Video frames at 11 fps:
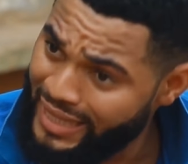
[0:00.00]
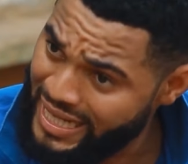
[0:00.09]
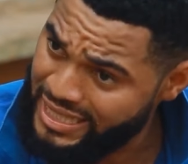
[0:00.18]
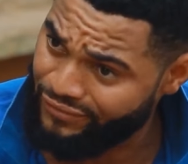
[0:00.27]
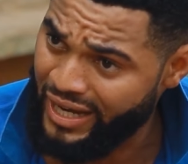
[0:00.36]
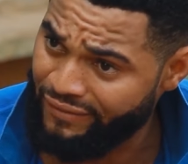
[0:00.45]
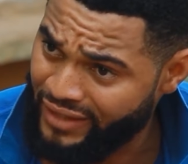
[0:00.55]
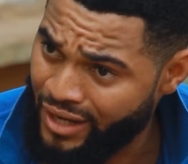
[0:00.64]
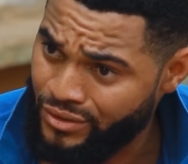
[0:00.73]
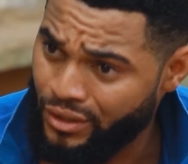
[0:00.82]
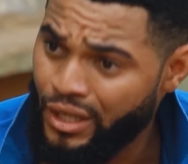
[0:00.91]

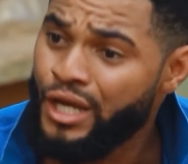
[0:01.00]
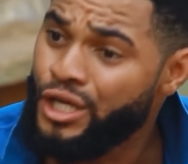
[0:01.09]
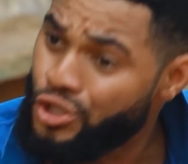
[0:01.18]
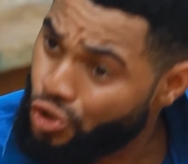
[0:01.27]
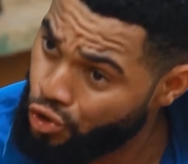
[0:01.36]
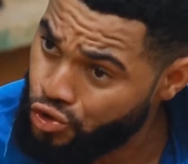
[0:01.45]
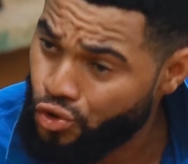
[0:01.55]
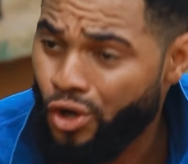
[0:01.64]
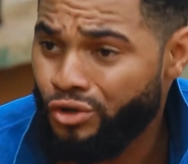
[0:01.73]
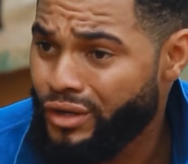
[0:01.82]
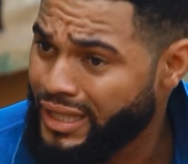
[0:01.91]
95,000 is close to
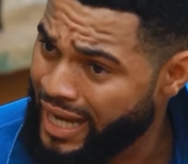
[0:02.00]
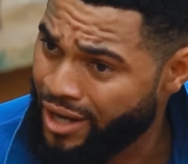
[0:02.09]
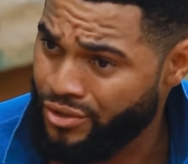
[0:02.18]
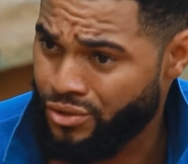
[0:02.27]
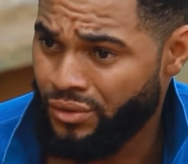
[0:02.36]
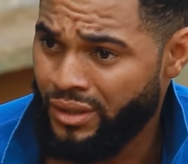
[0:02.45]
100,000.